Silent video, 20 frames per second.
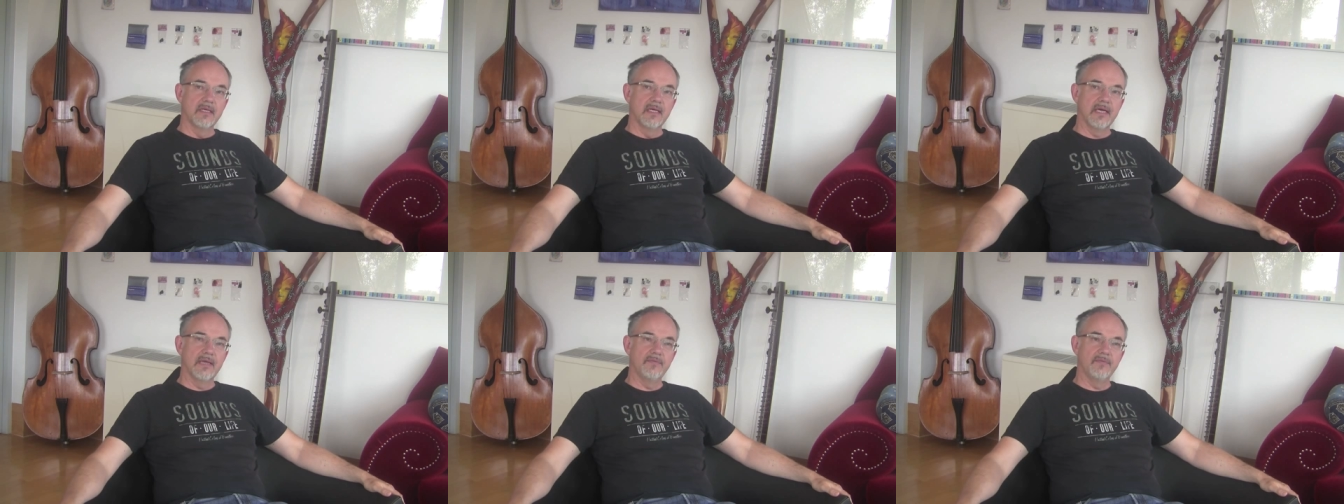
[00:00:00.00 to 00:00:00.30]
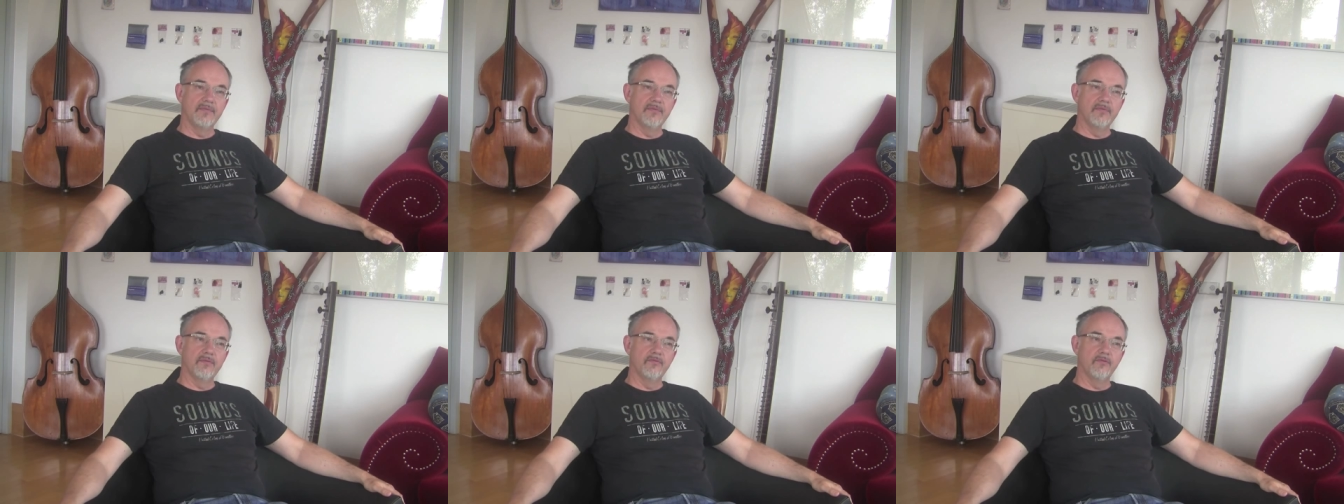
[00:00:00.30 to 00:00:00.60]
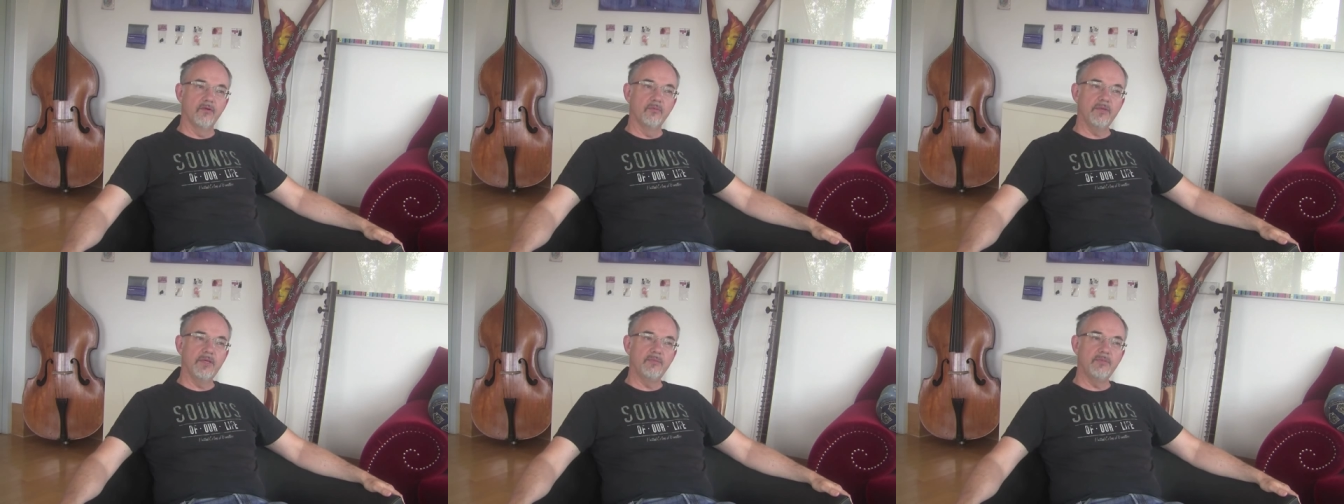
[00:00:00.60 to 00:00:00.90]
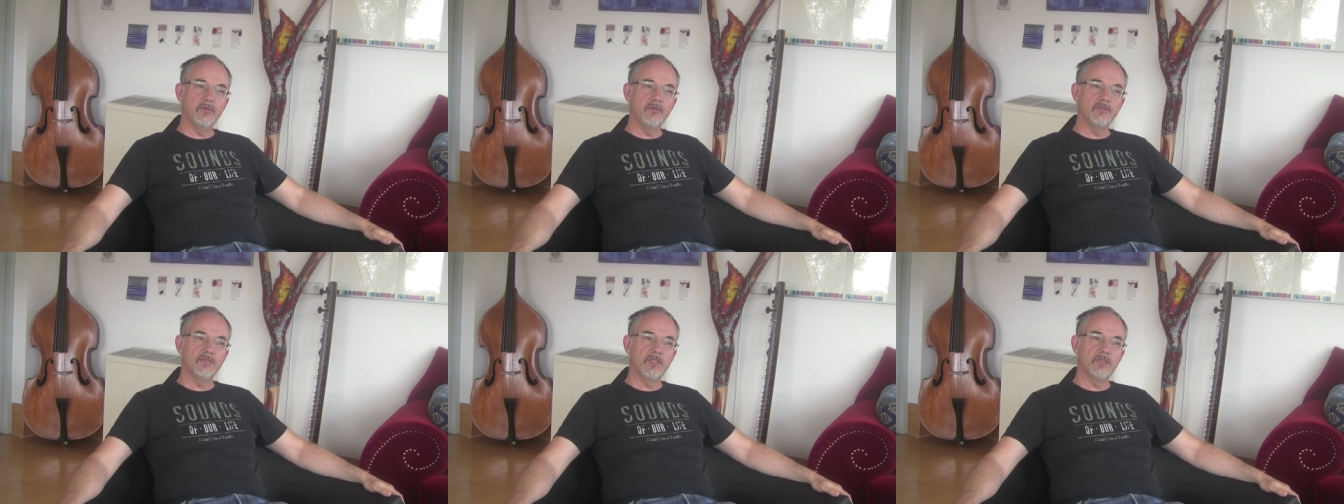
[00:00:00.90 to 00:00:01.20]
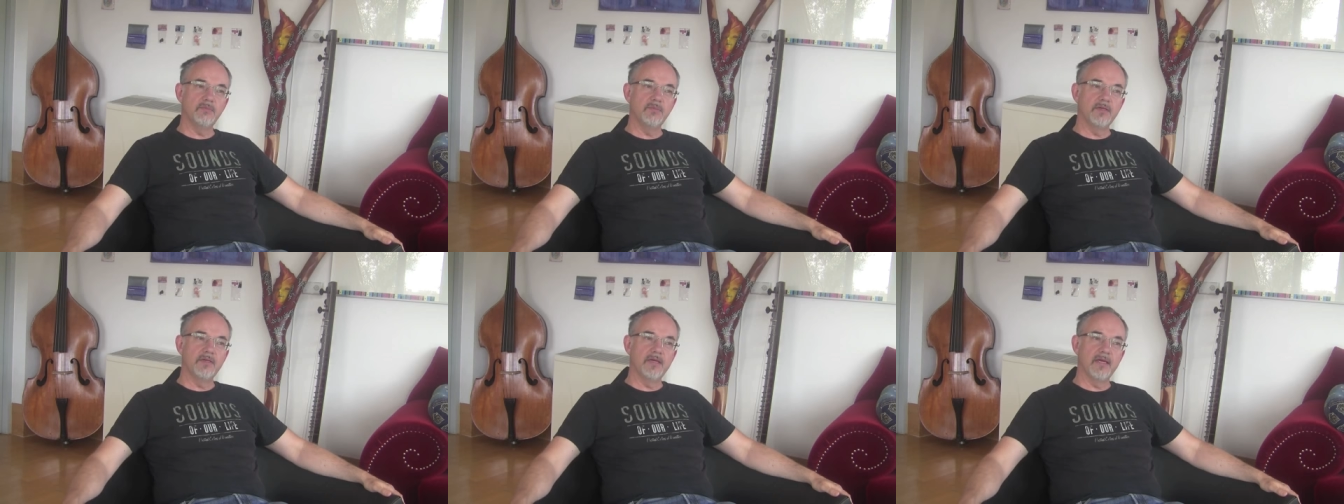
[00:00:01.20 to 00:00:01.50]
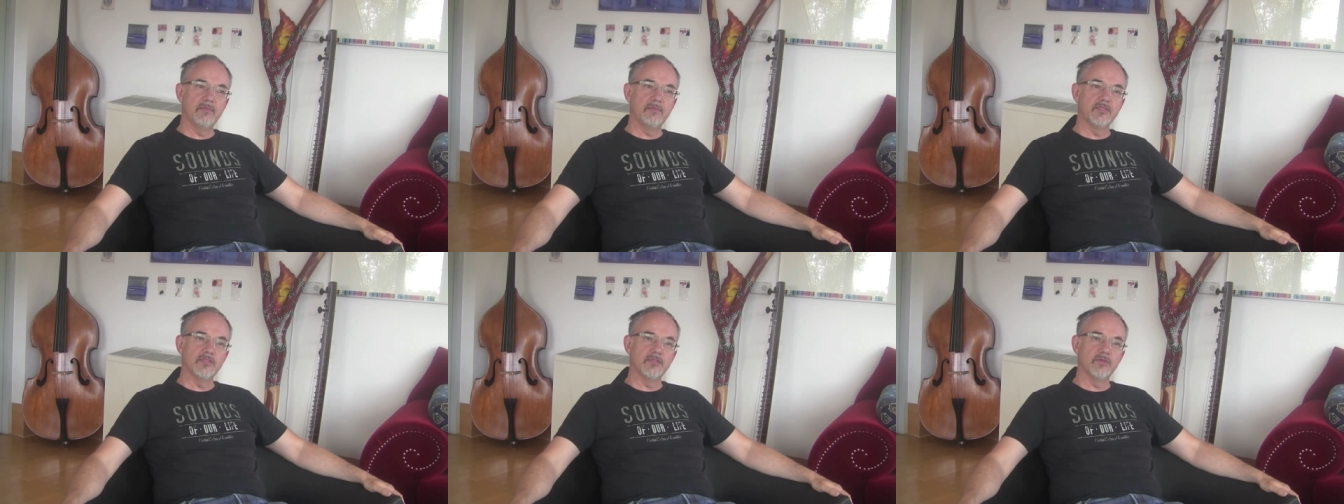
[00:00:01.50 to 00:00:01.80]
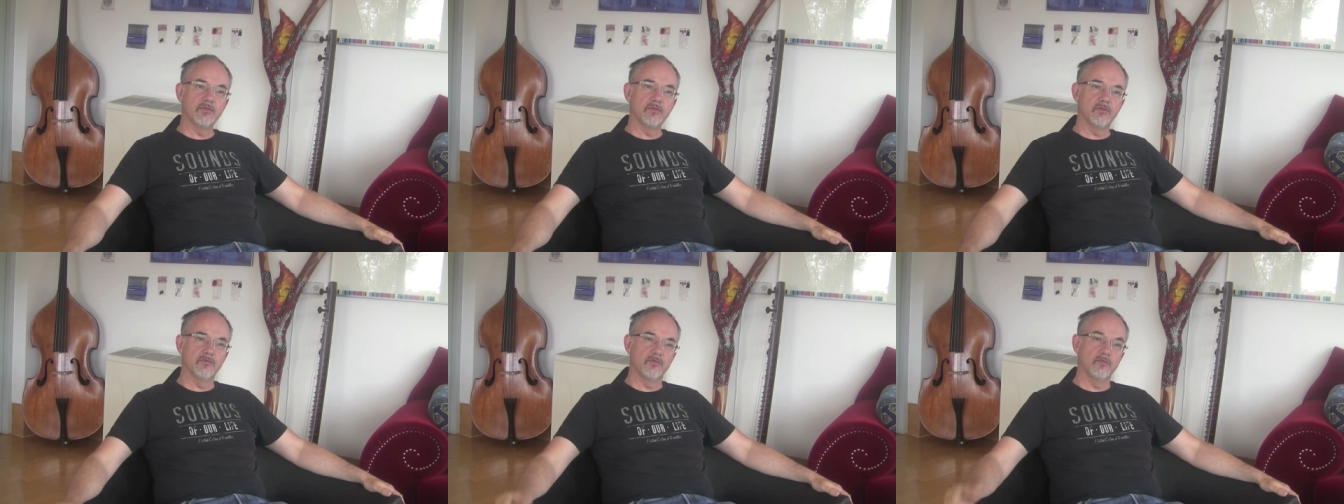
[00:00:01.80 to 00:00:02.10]
And for me, music became a
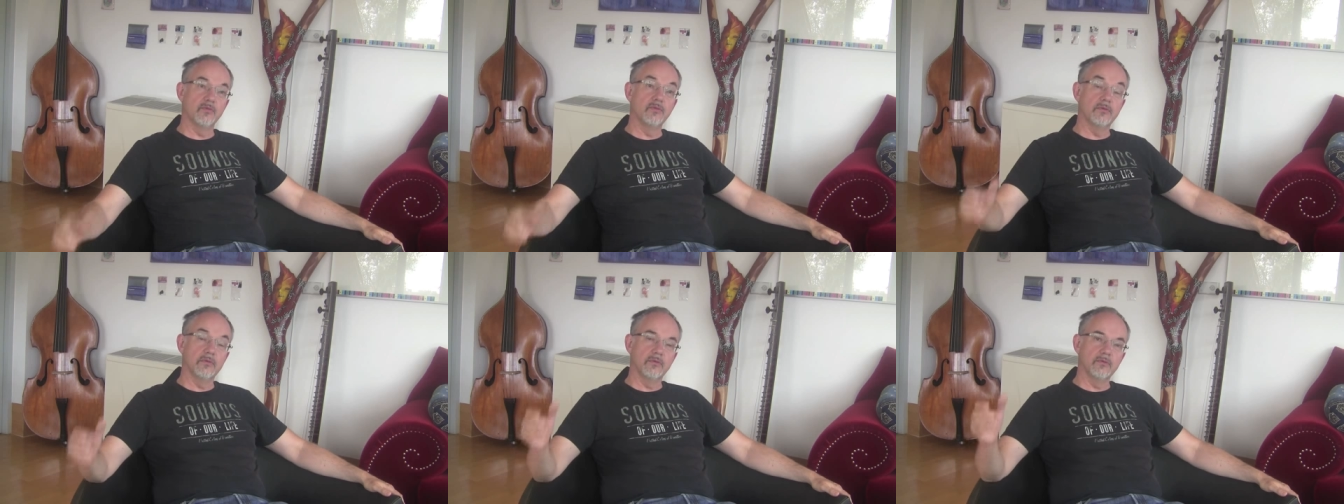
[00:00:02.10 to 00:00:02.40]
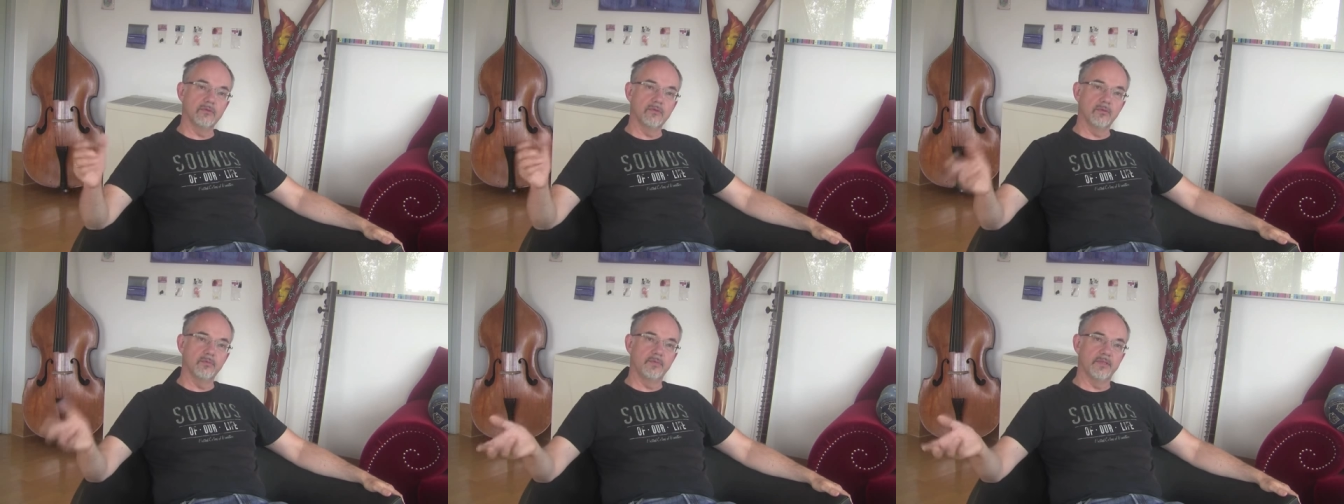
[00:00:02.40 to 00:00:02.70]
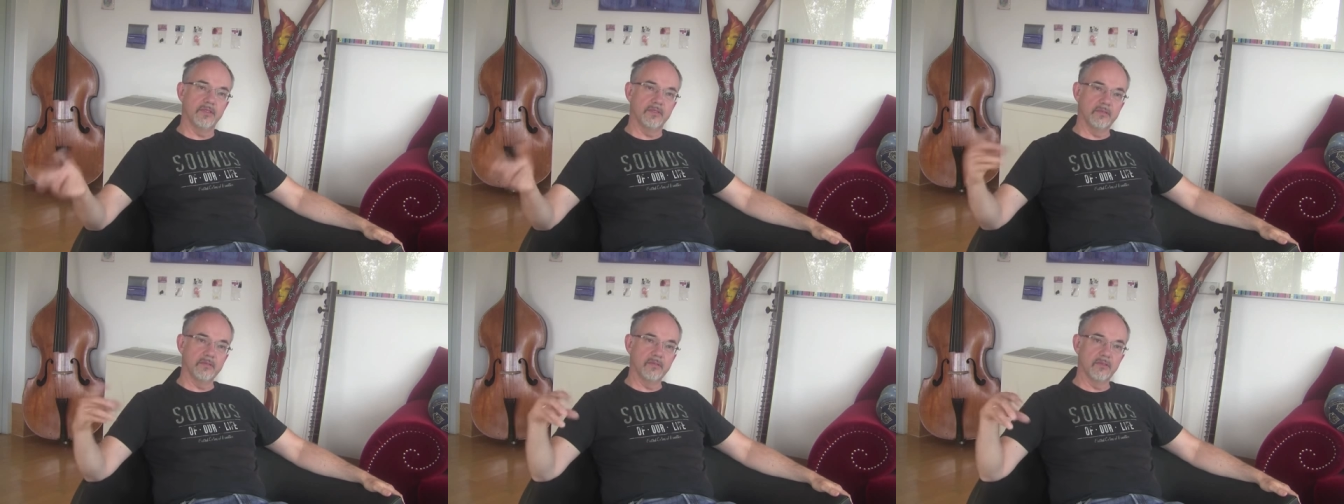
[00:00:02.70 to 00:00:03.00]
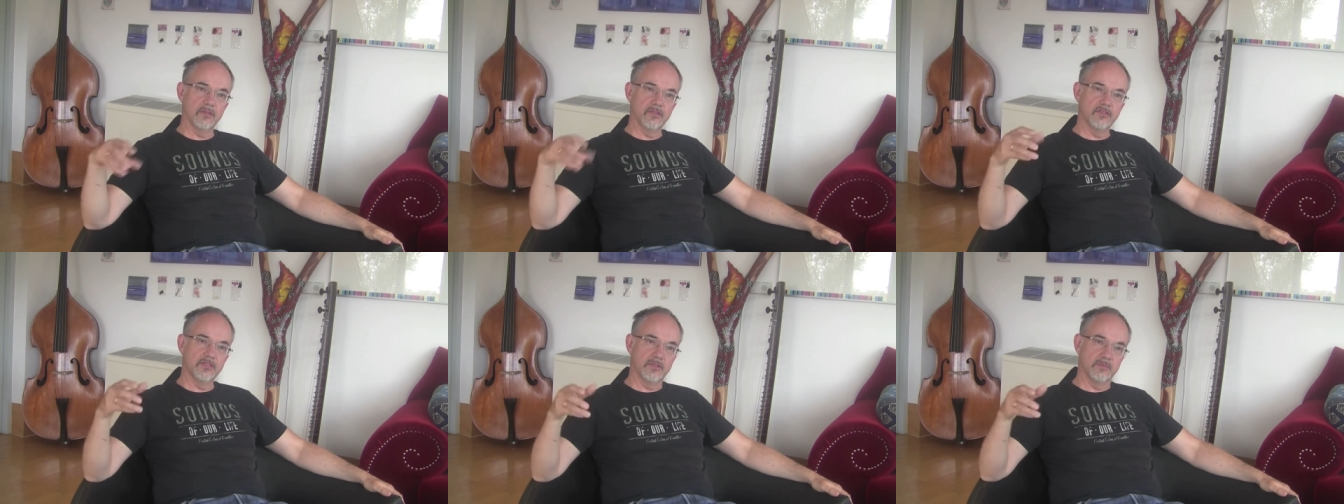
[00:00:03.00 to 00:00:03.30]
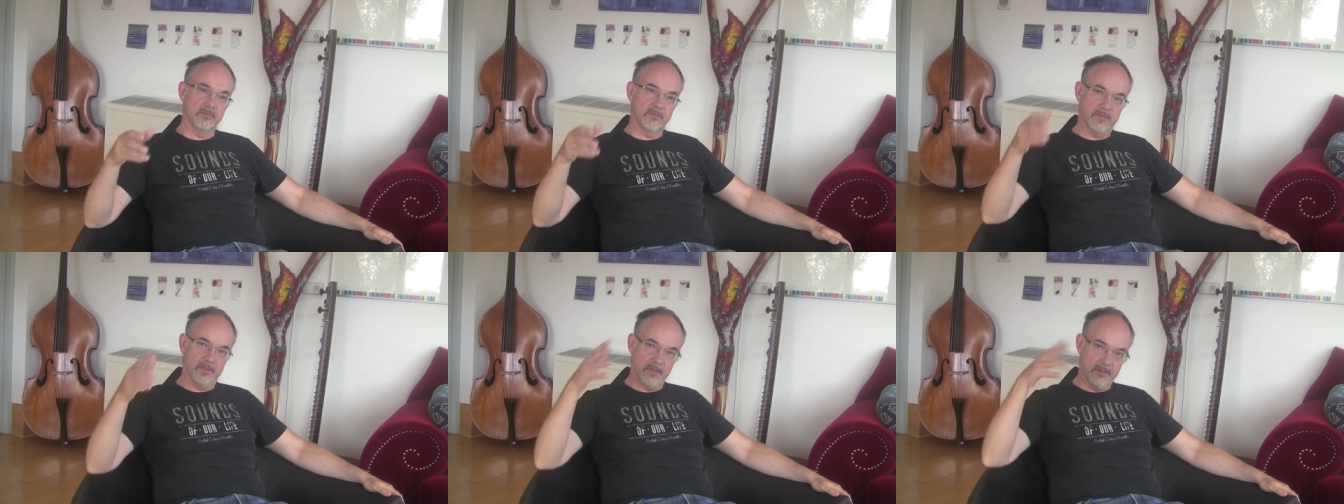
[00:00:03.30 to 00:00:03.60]
sort of utopian concept,